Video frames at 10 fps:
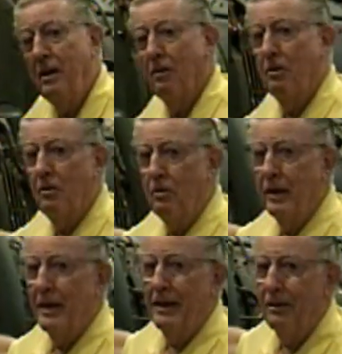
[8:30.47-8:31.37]
air
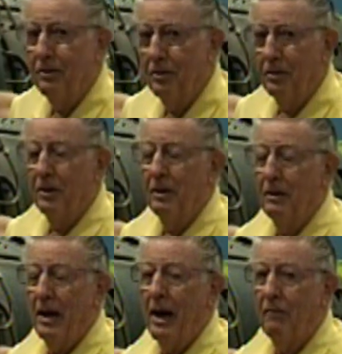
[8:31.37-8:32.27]
going into
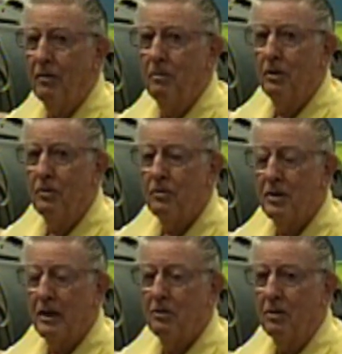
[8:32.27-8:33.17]
the afterburner
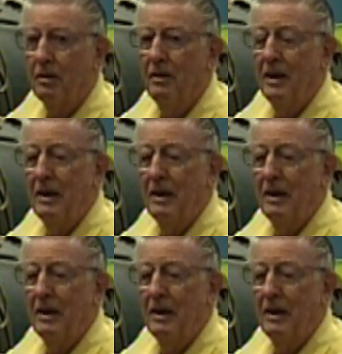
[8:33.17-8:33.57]
section